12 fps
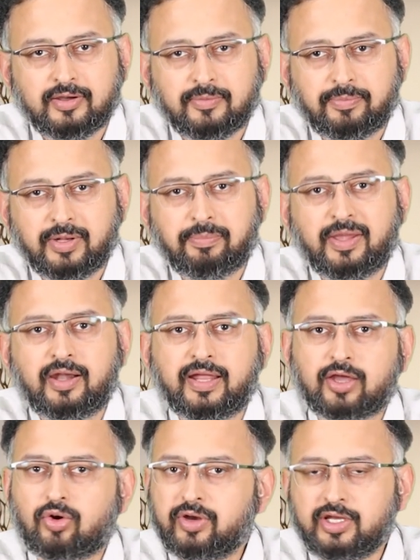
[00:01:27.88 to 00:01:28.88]
prepared
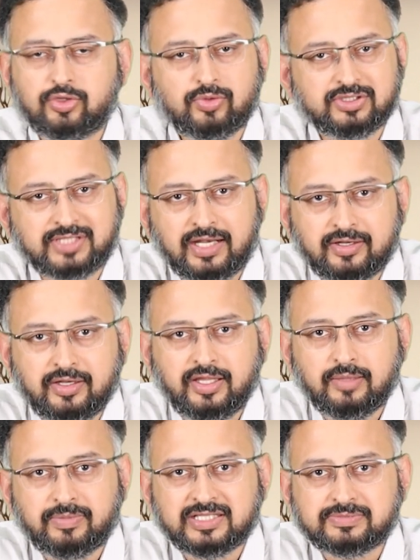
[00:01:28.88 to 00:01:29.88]
according to a standard knee
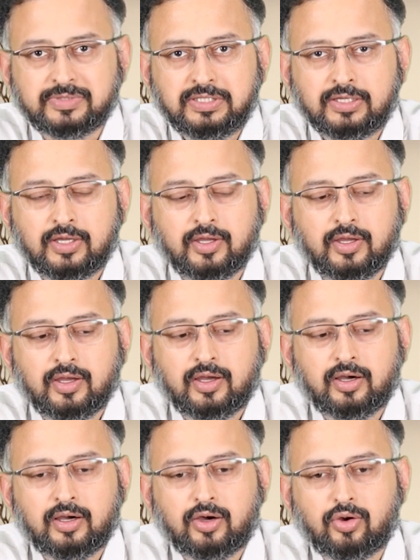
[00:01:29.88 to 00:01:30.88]
replacement.
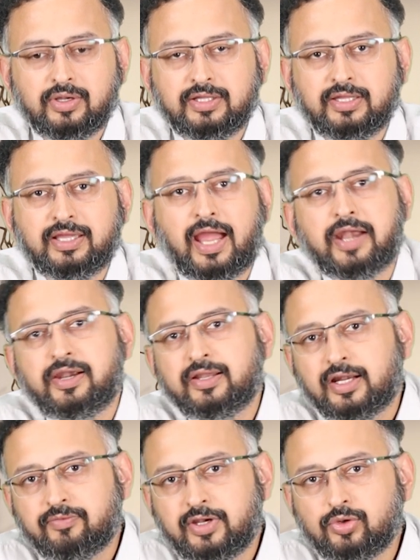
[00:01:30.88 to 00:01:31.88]
Only thing added
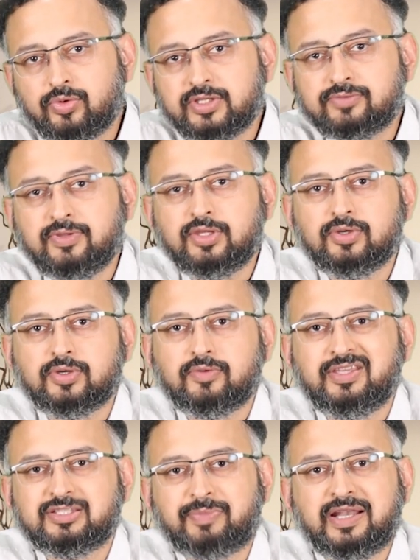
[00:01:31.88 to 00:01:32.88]
that we do is
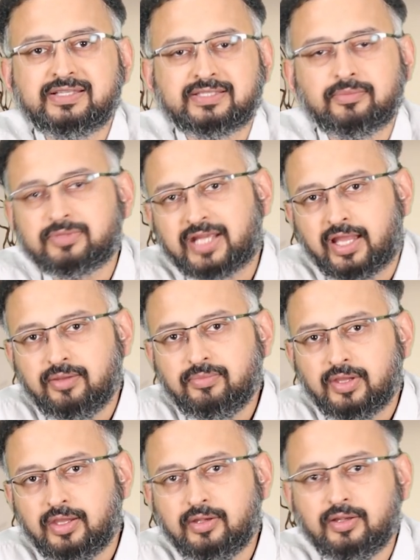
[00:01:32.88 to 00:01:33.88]
we spend some
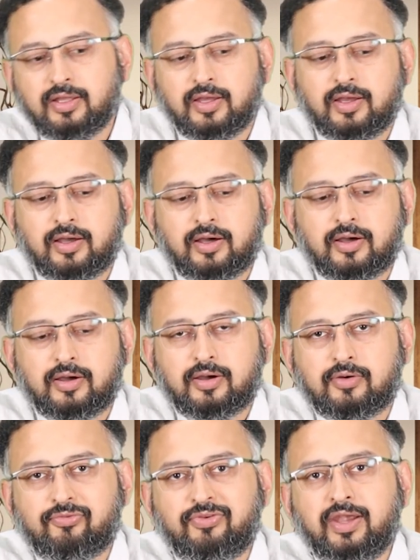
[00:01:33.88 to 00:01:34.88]
time in
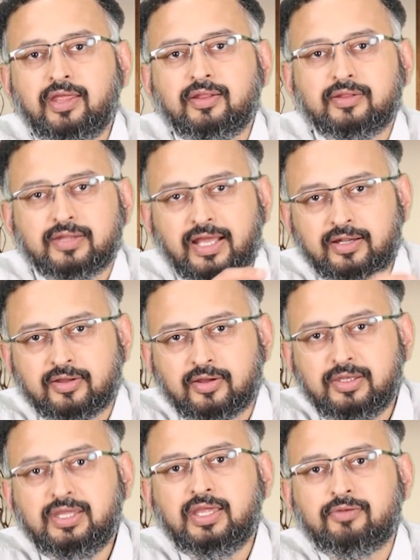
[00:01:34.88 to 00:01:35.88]
feeding that
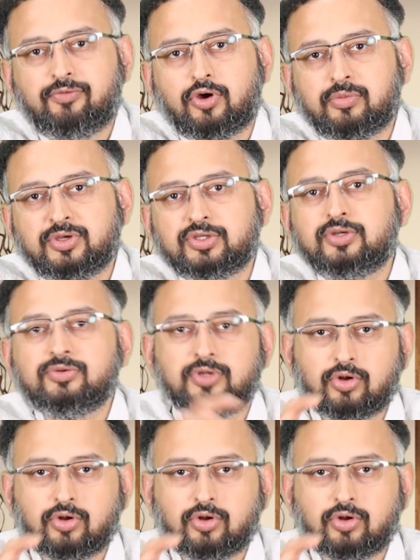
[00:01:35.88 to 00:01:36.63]
knee information to the